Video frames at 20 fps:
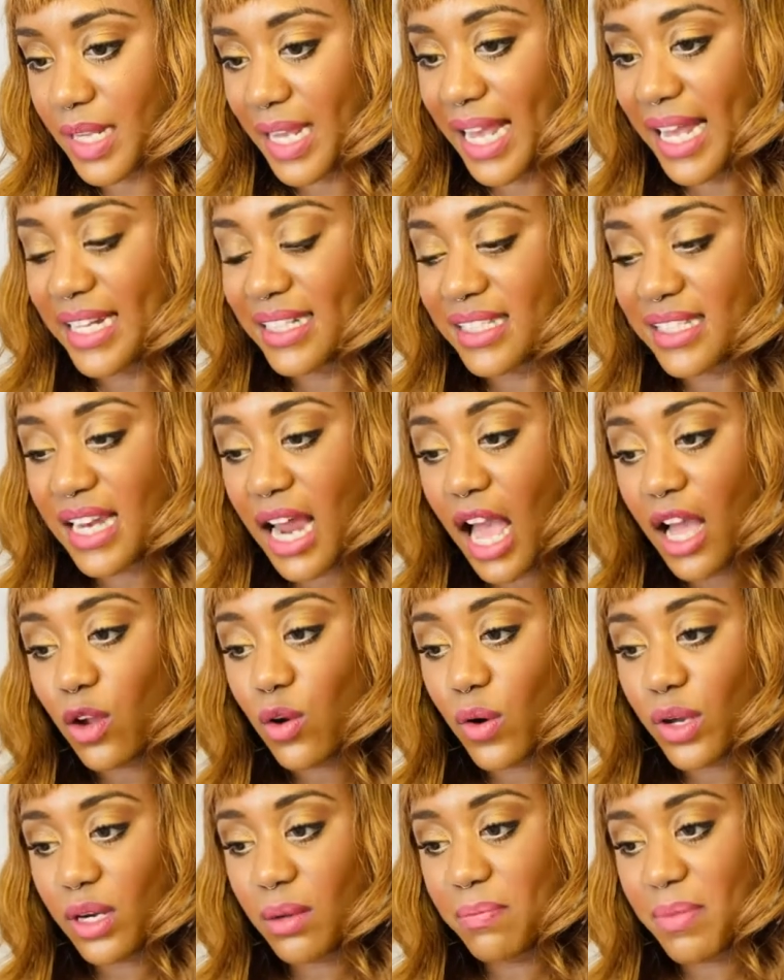It's not
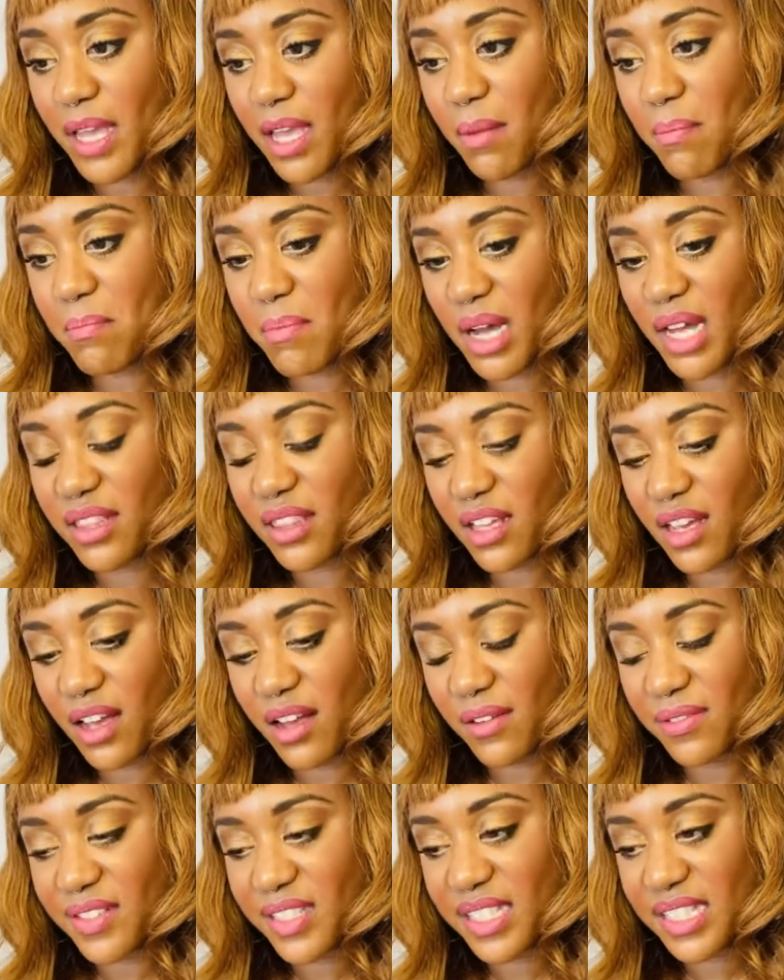going to be a month
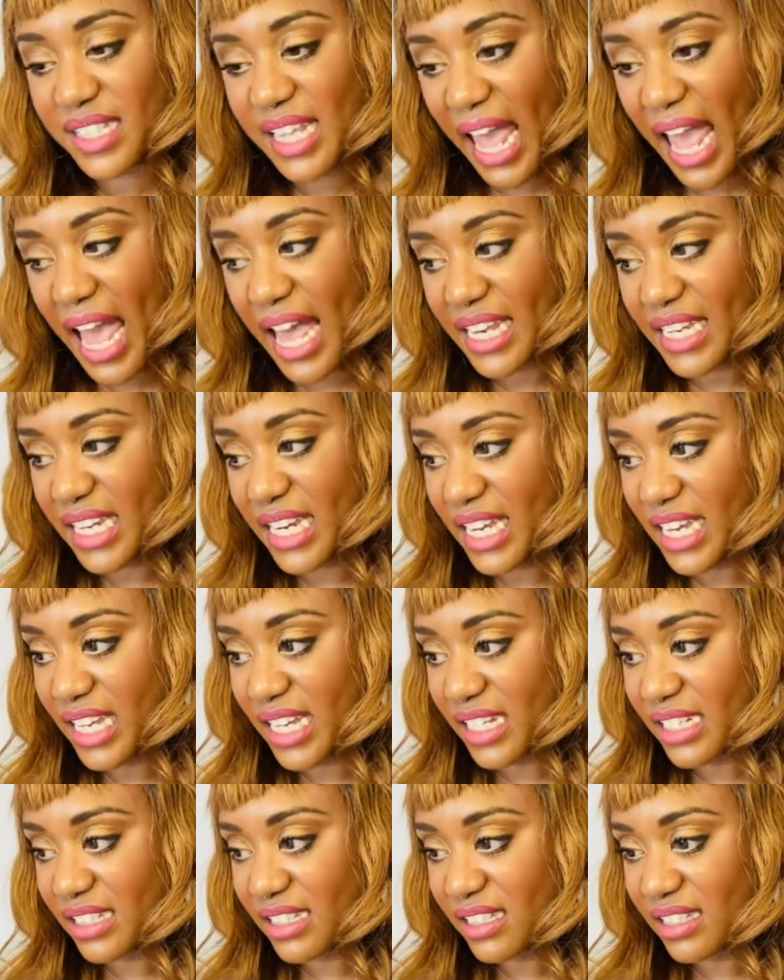of
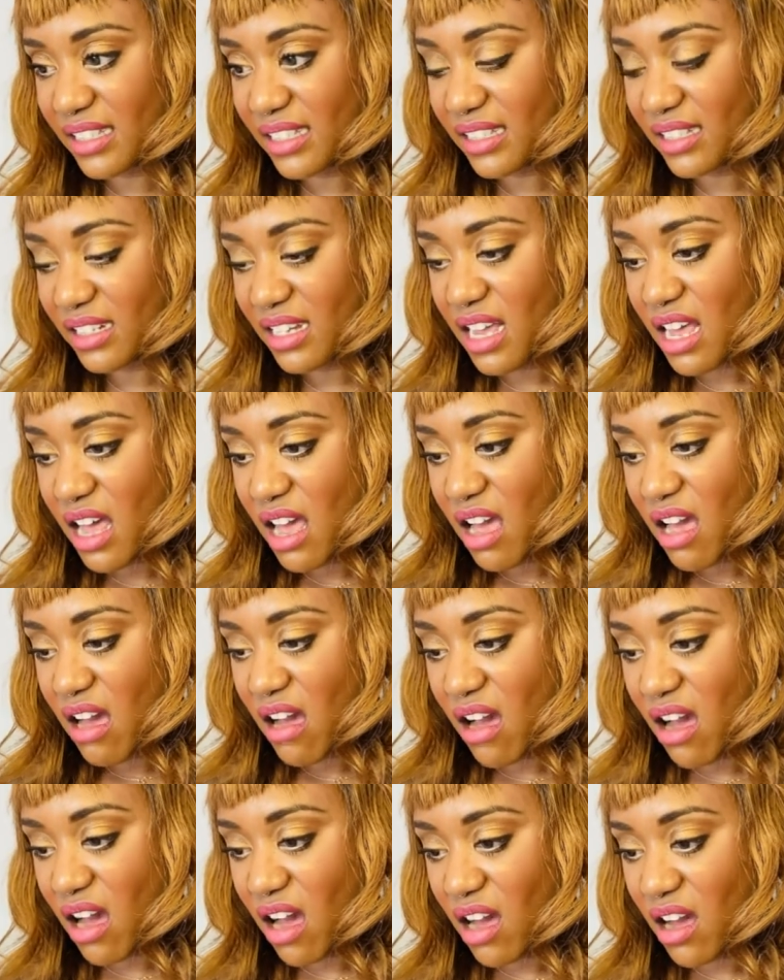sadness,
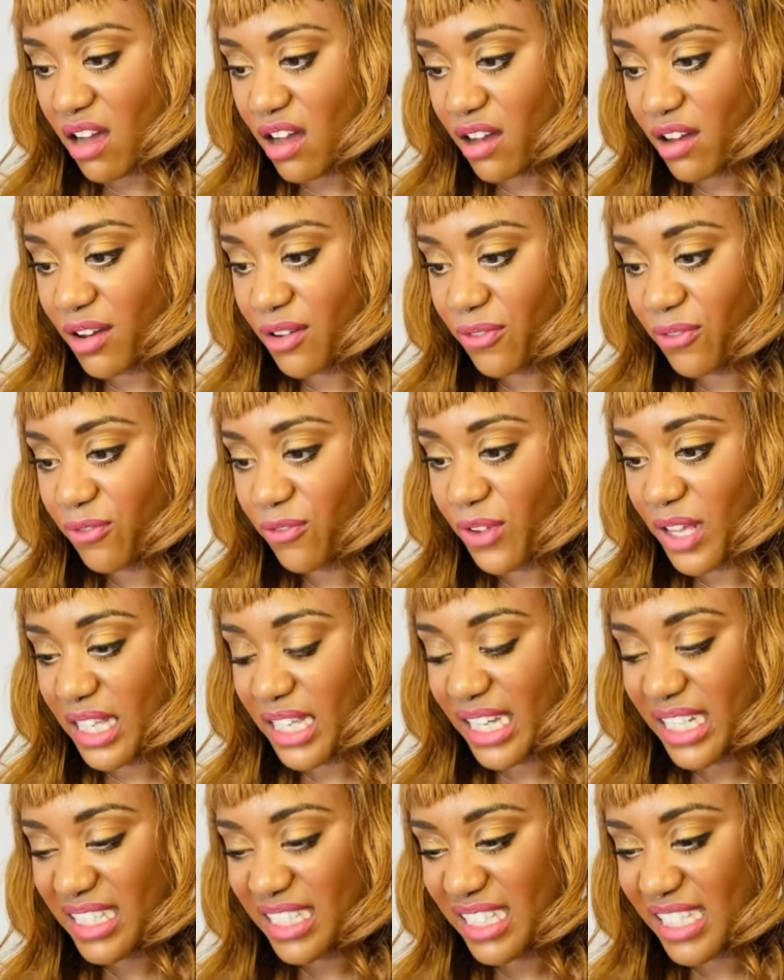
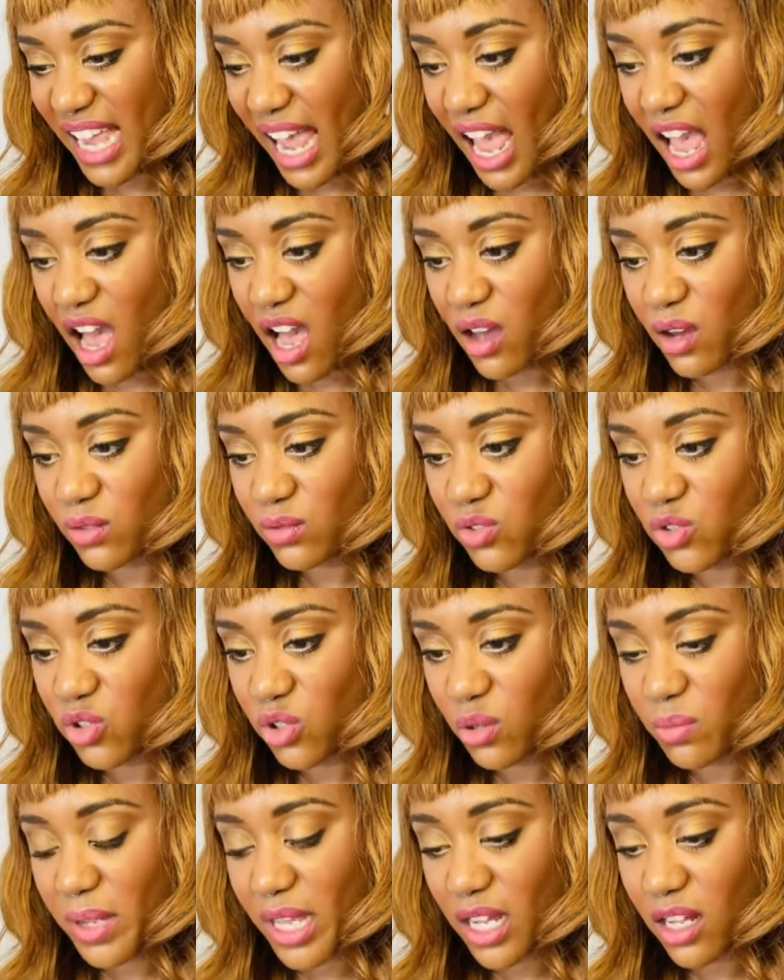feeling down,
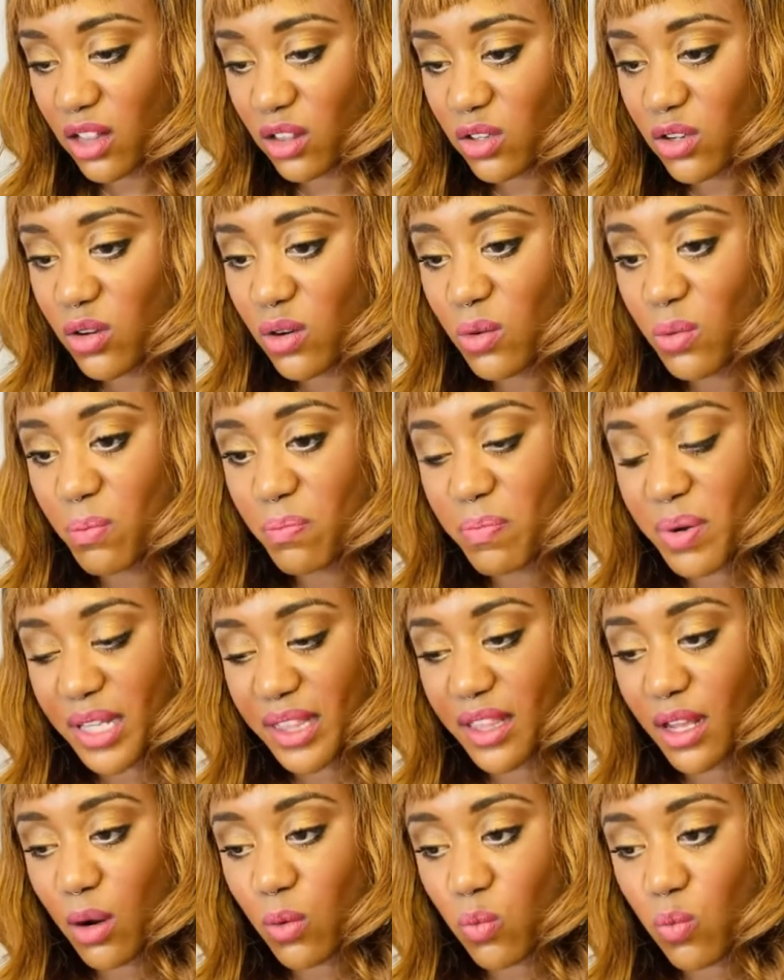doom and gloom,
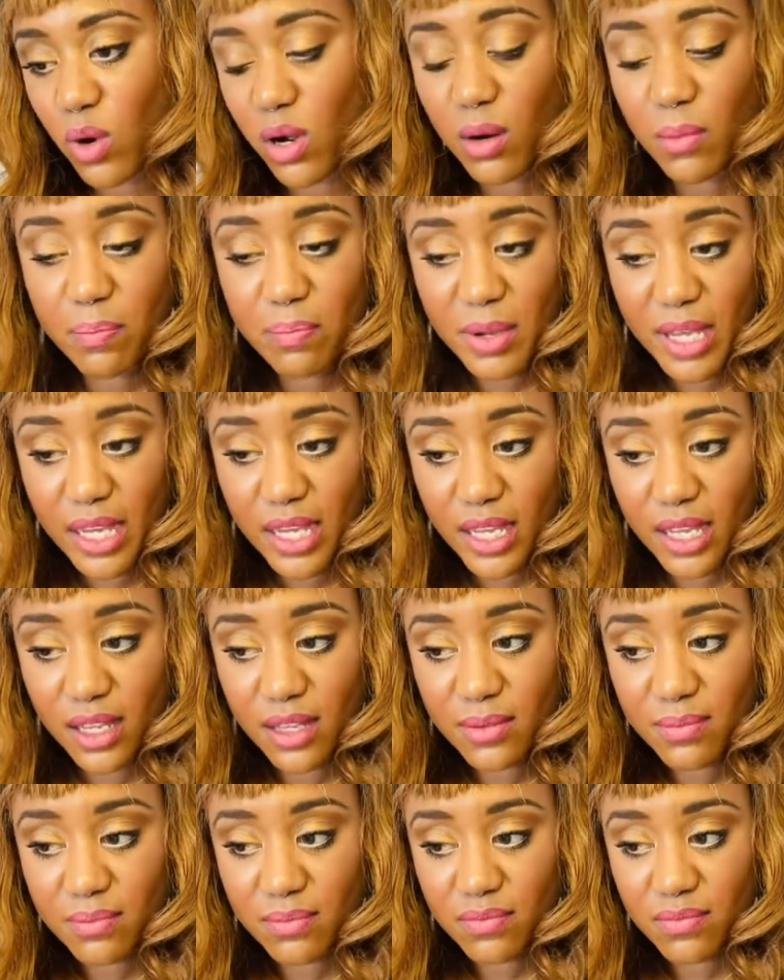but there will
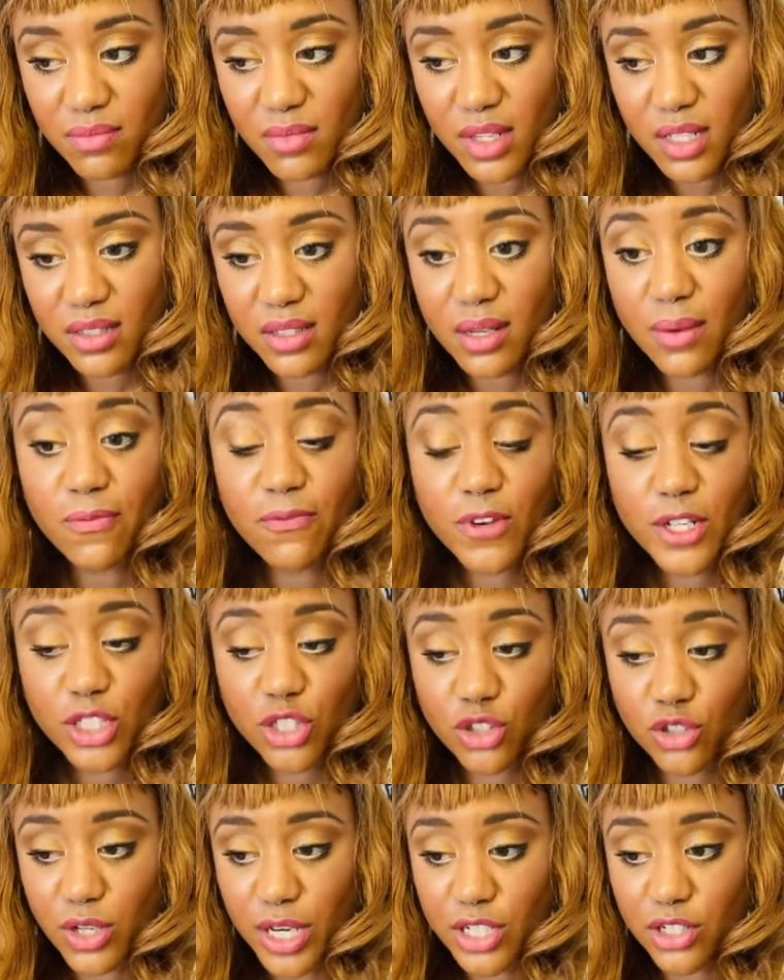be some
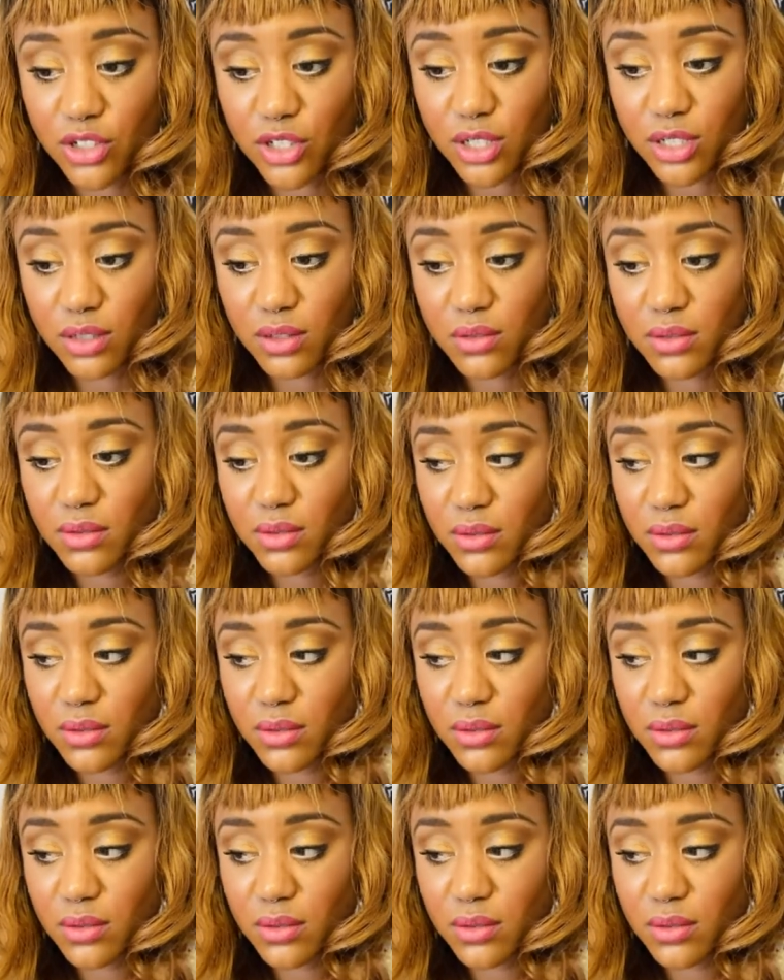frustration.